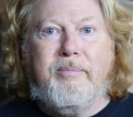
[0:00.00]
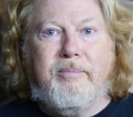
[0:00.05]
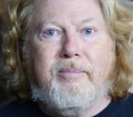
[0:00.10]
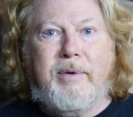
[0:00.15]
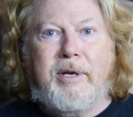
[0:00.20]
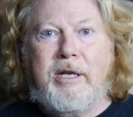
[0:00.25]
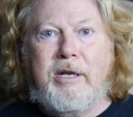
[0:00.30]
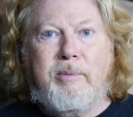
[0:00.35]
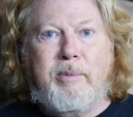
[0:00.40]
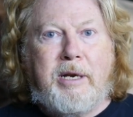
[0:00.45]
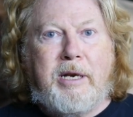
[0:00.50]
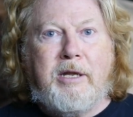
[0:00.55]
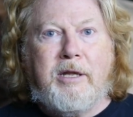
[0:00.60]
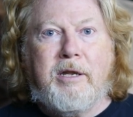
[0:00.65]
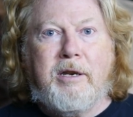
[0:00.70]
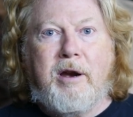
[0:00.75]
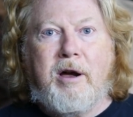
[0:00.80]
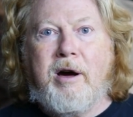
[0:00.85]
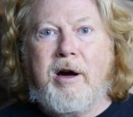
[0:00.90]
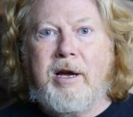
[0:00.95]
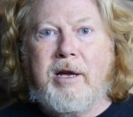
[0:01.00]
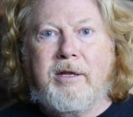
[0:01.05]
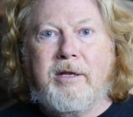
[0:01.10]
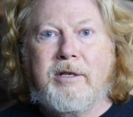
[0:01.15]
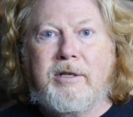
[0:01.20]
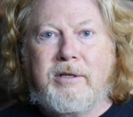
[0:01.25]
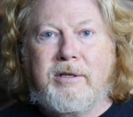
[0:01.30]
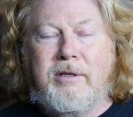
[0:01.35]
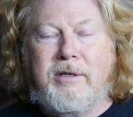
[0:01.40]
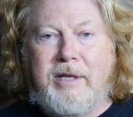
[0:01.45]
in the middle of the night
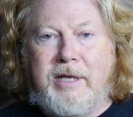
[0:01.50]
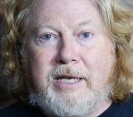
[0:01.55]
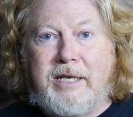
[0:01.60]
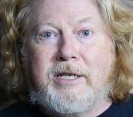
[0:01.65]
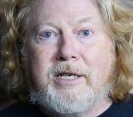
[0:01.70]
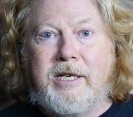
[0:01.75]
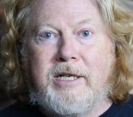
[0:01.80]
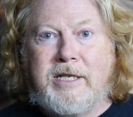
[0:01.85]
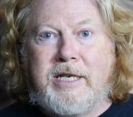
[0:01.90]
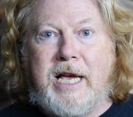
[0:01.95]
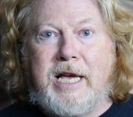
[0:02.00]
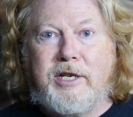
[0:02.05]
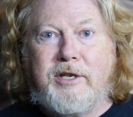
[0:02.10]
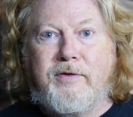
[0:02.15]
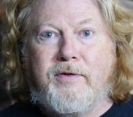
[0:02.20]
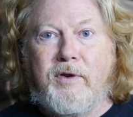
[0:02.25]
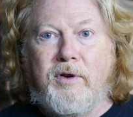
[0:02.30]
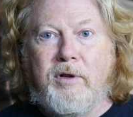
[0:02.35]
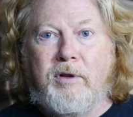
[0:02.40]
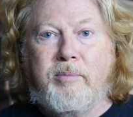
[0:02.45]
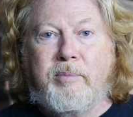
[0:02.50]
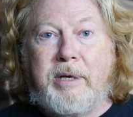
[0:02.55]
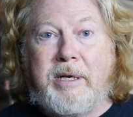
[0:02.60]
and this cassette's full,